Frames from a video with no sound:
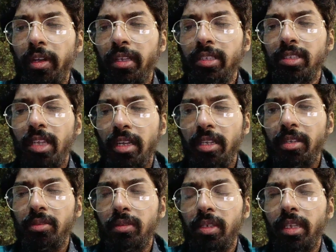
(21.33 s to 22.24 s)
starting to
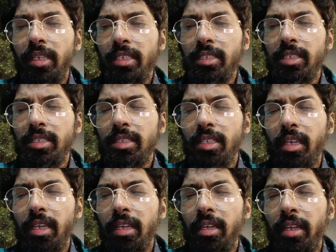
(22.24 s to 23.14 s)
taste
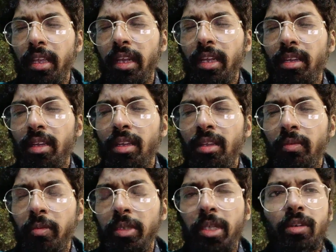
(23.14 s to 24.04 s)
content with
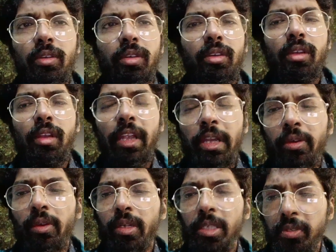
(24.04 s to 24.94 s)
the
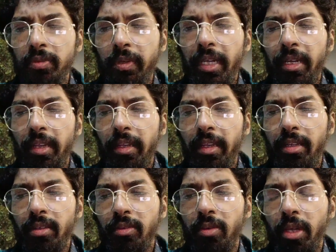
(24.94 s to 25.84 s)
Landrus raid here
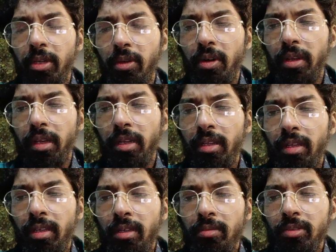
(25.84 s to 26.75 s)
going on.
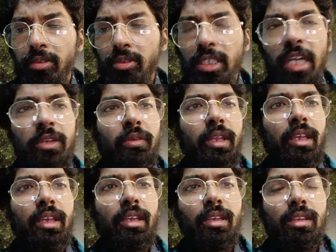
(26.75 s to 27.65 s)
So starting
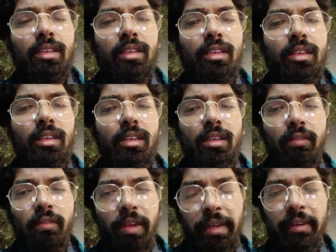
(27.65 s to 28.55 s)
today,
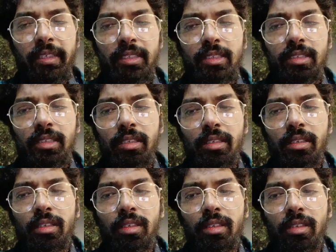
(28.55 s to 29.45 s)
Landrus
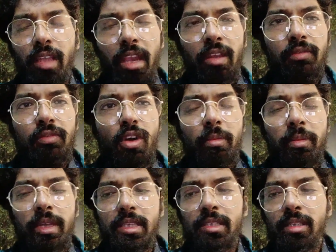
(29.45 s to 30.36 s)
Titanform
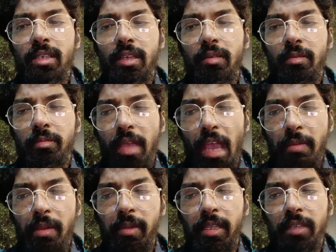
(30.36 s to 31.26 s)
is
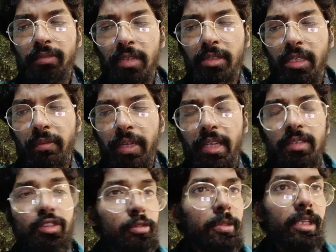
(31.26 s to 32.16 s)
available in 5-star raid and
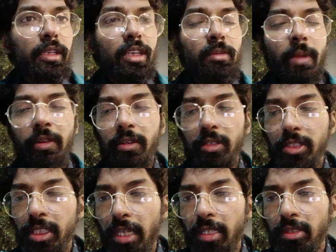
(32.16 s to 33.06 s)
super lucky Mudkip or
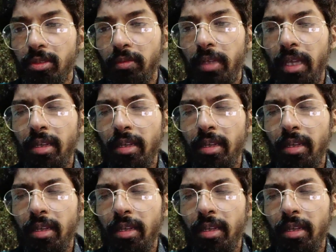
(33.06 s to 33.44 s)
shiny. So we are